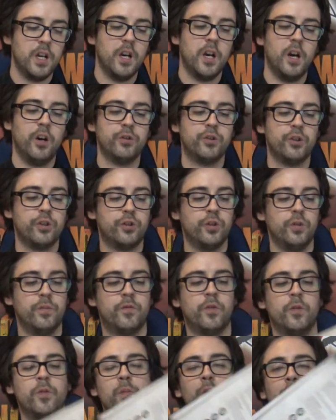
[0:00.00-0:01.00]
I'll just do them
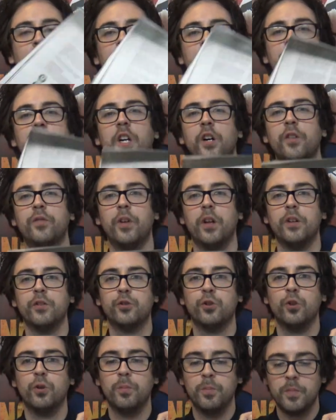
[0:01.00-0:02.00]
from the book itself rather than
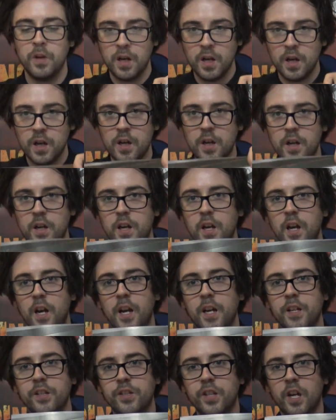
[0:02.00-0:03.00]
show them.
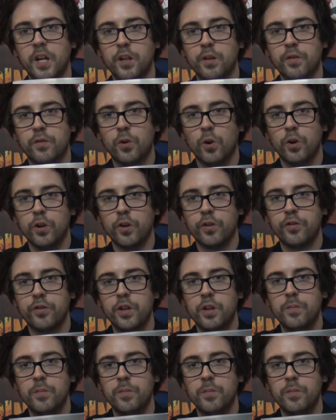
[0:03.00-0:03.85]
Is that you've got your 3